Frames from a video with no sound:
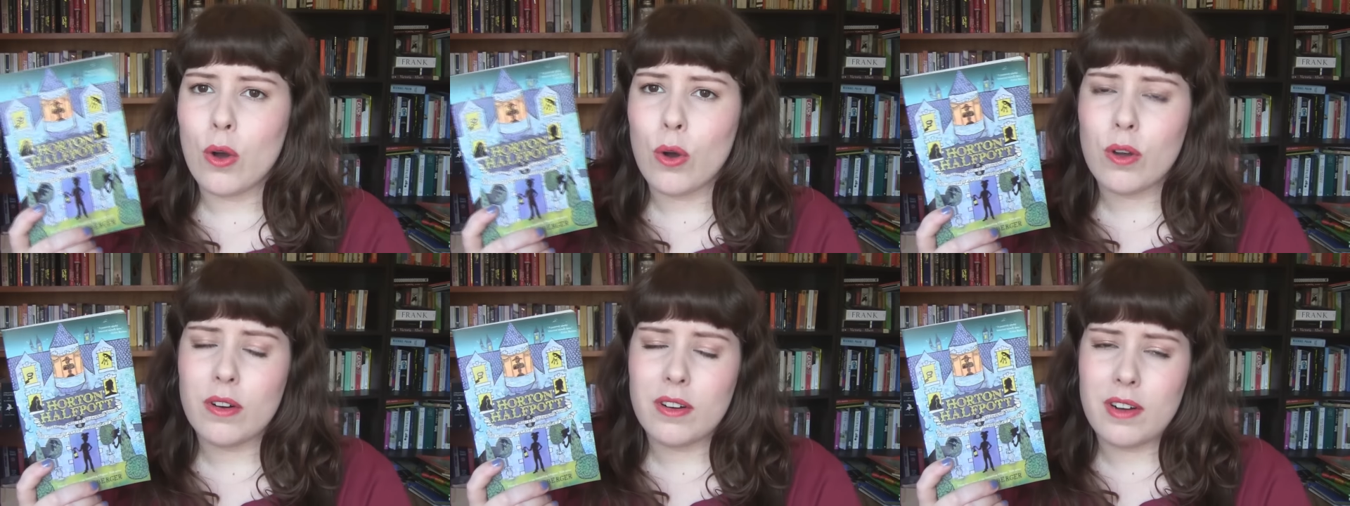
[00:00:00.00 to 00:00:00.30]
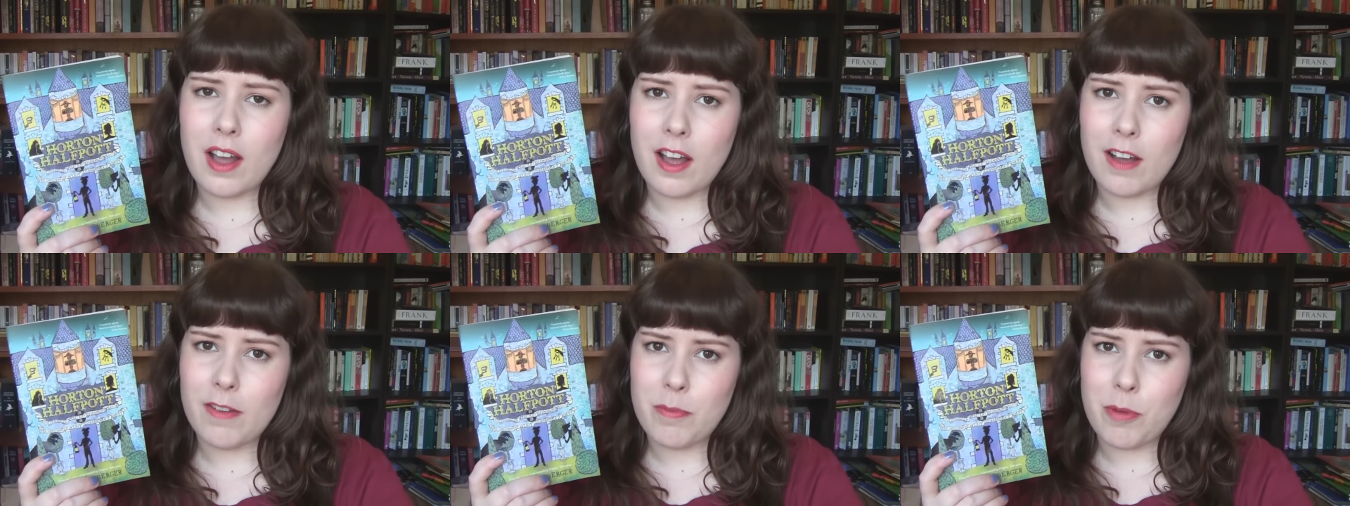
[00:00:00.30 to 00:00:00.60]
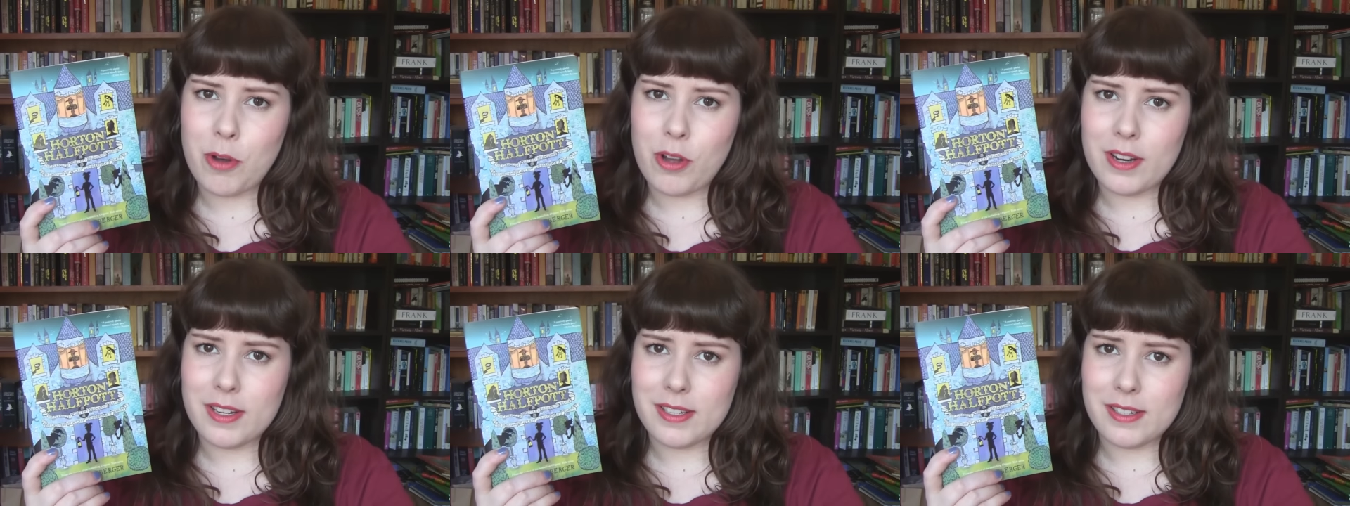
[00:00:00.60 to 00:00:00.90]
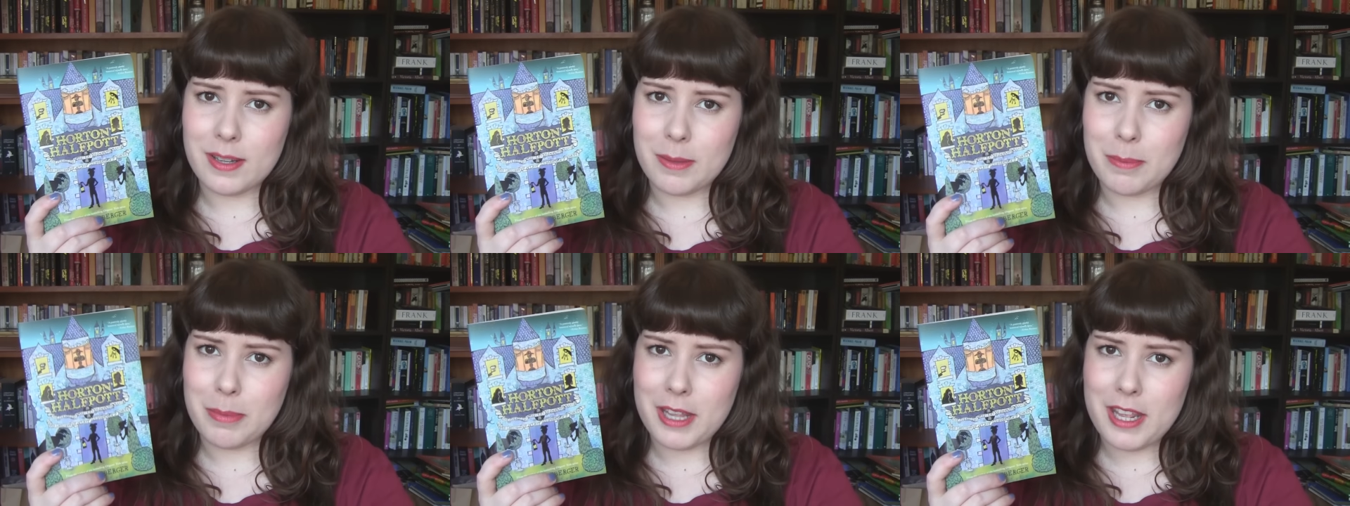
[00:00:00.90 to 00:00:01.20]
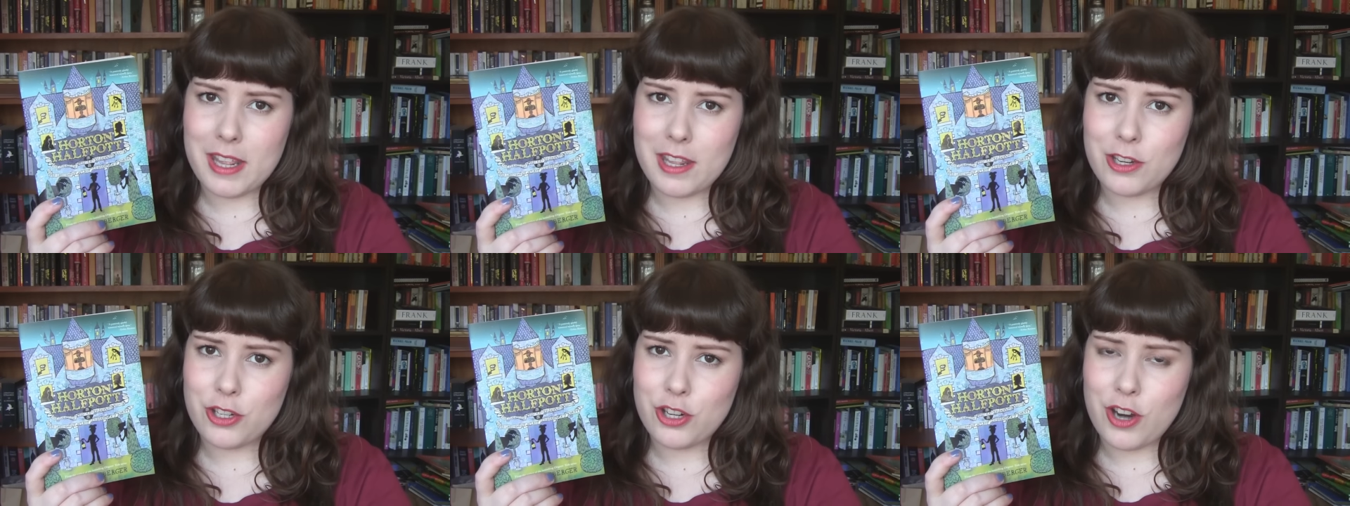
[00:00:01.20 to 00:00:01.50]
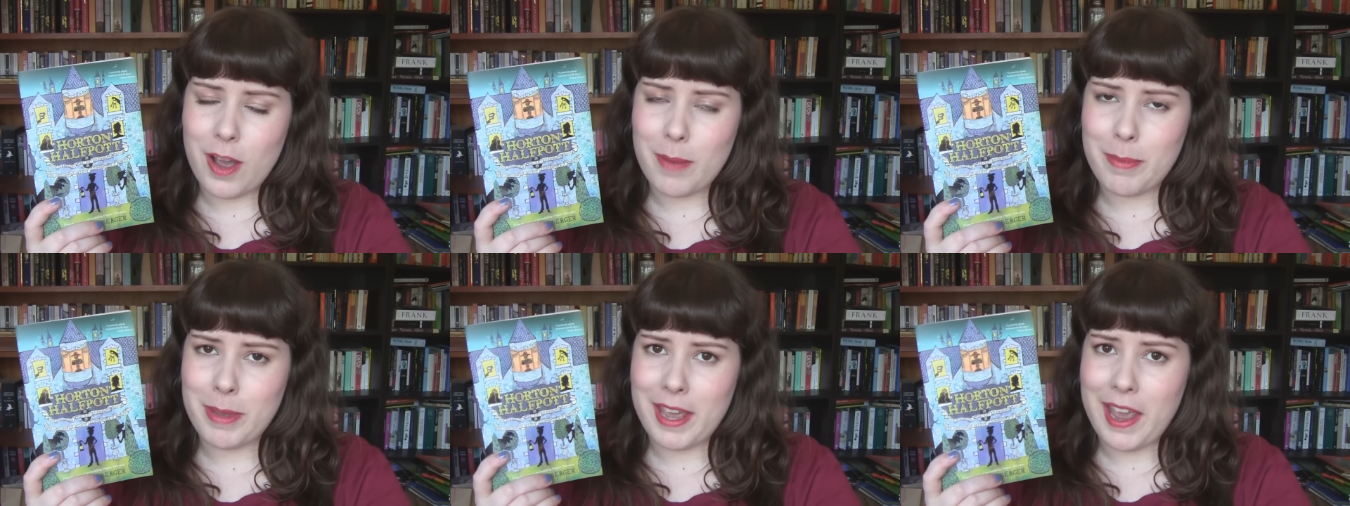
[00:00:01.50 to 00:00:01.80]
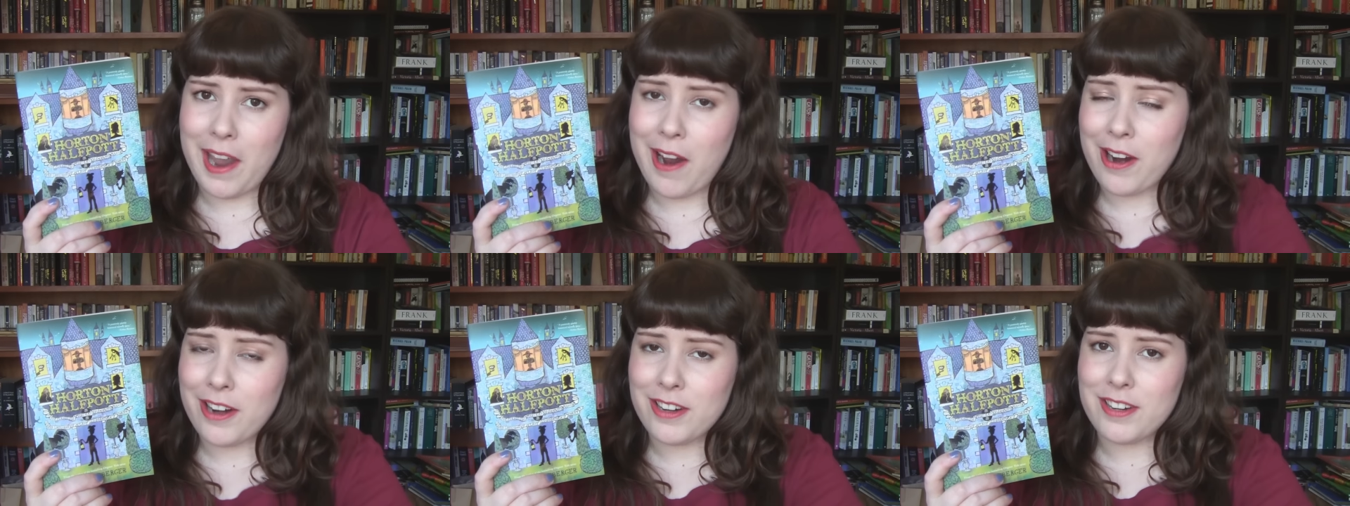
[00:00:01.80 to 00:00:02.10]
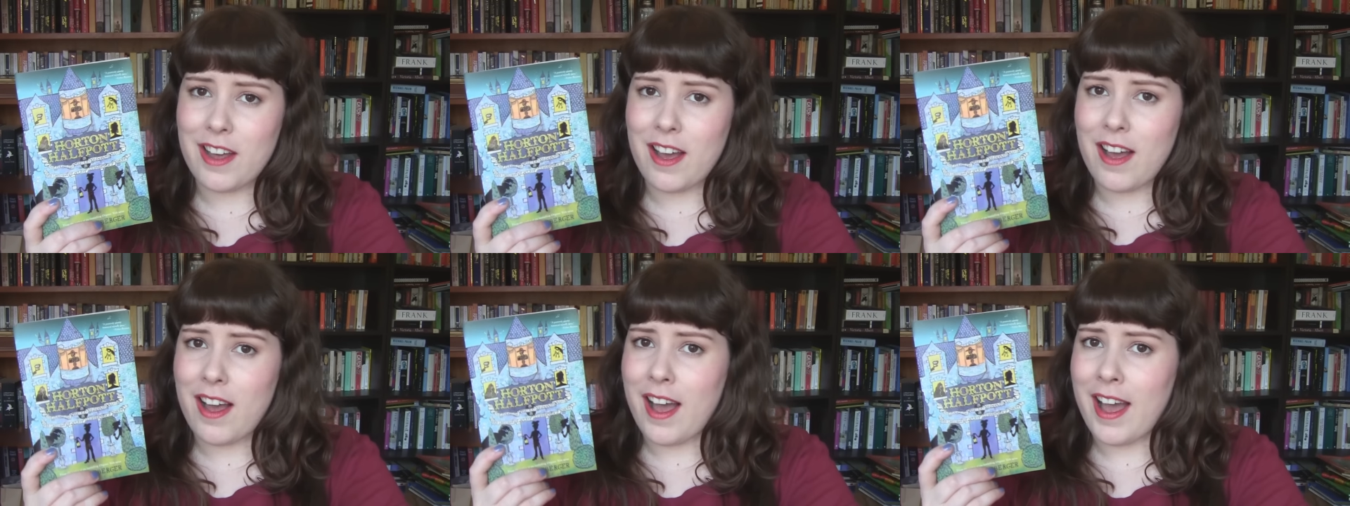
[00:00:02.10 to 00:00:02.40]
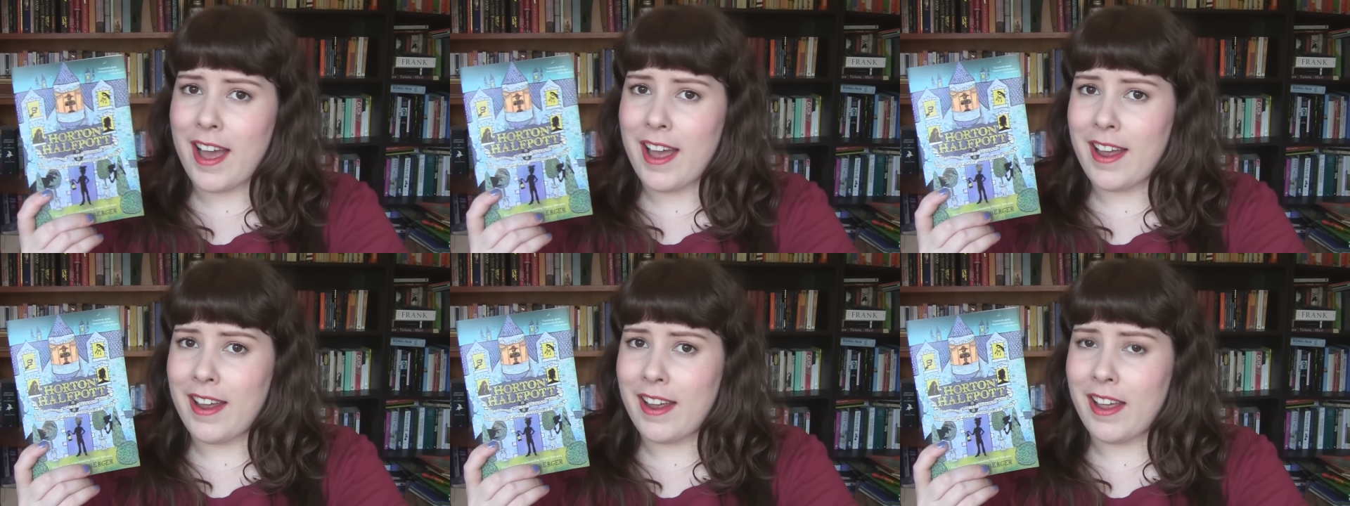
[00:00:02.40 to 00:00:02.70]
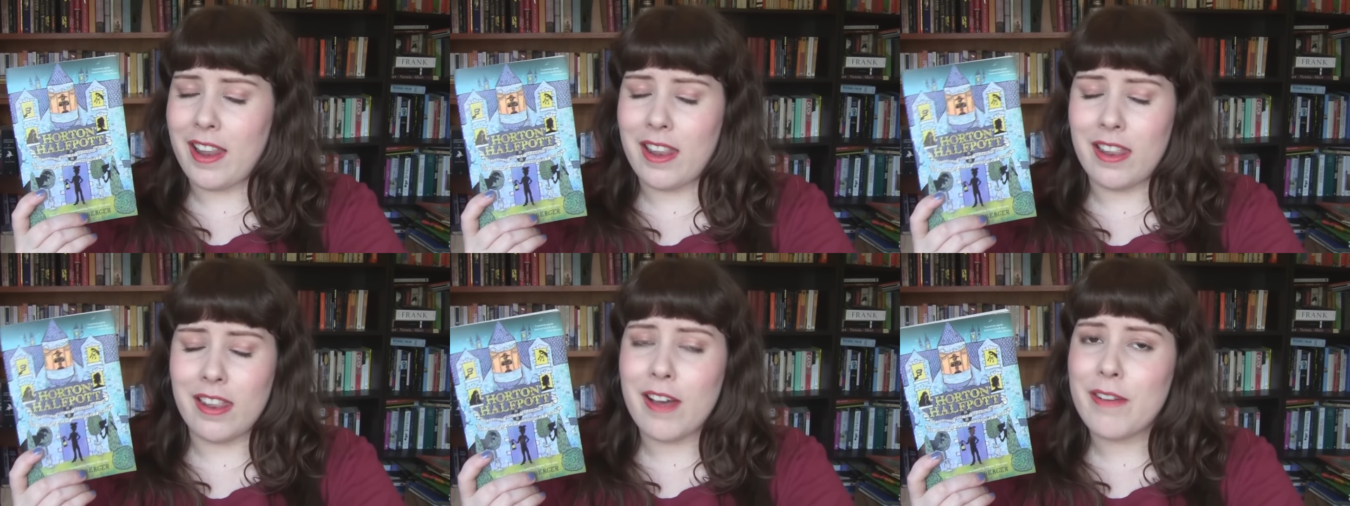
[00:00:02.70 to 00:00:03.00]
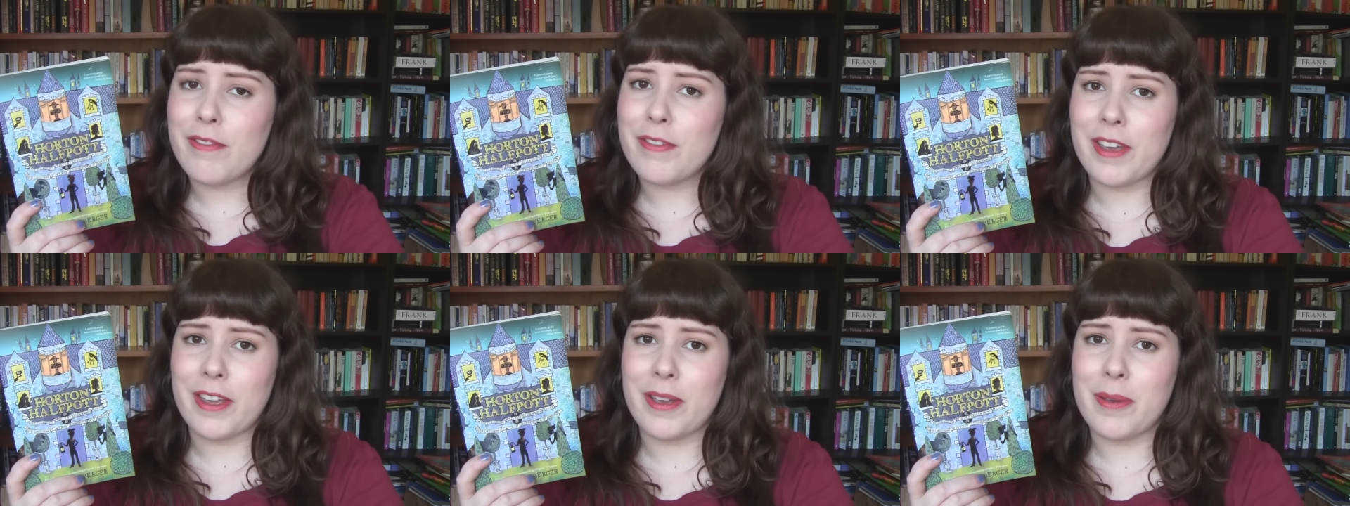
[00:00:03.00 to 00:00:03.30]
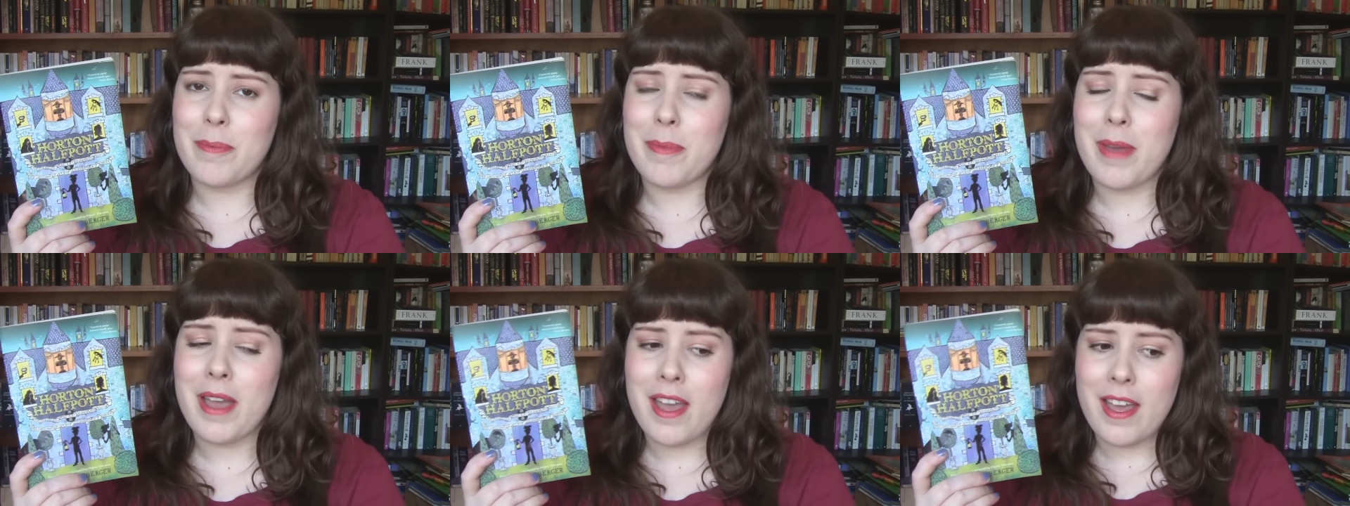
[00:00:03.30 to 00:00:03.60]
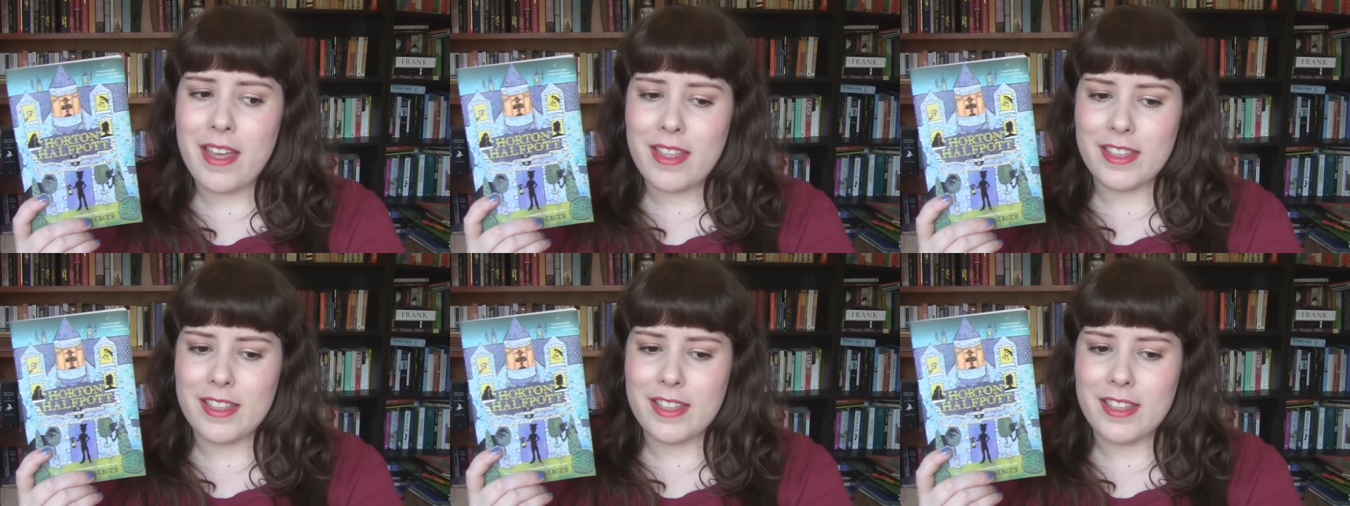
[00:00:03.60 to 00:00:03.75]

Horton Pot is a completely charming character. I love him.